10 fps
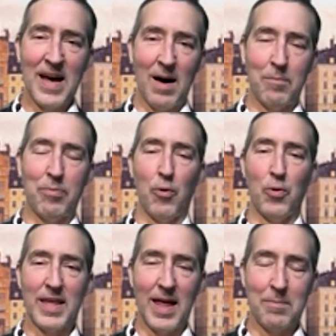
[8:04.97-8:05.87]
how
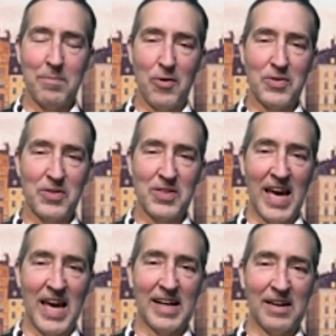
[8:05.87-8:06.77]
poorly that person
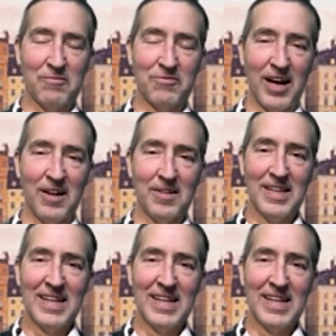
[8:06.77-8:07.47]
skated and fell,